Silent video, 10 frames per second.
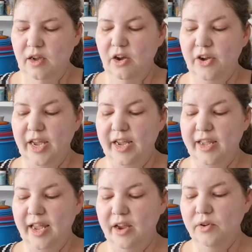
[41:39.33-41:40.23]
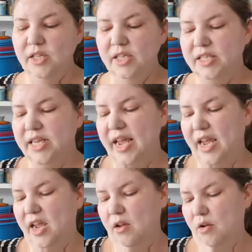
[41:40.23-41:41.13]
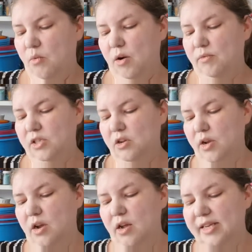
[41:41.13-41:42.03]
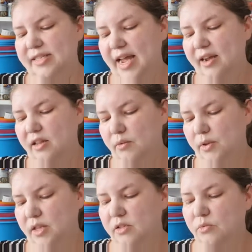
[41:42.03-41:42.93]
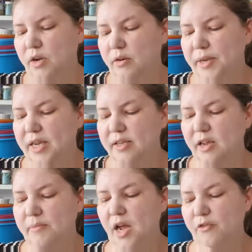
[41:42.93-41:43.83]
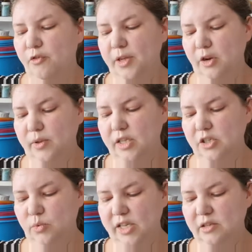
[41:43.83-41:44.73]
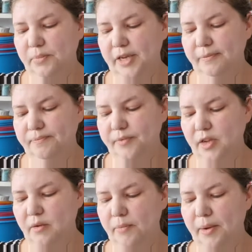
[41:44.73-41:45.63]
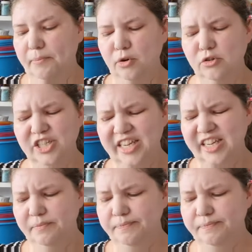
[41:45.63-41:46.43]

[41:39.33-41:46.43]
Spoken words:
Okay, I can't really say what was going on exactly with this one because I'm not familiar with this recipe. Pampushki?